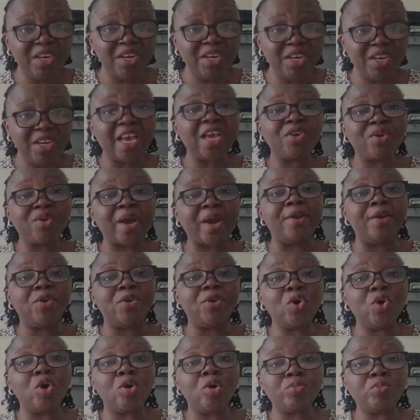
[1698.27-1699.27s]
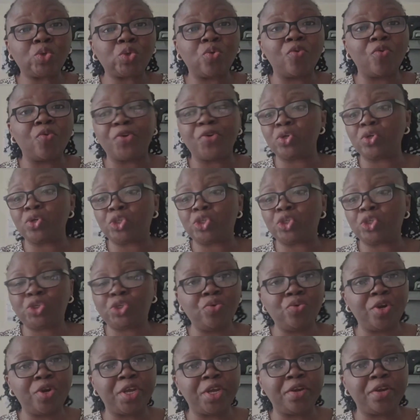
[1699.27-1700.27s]
Even there, you can do homeschool
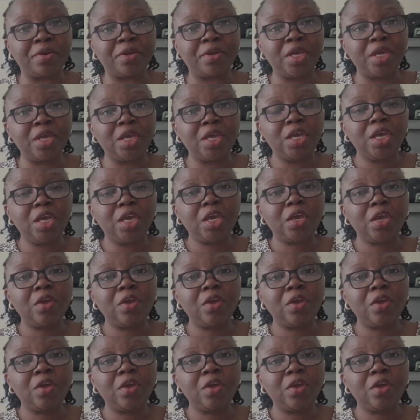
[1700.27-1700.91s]
for your children.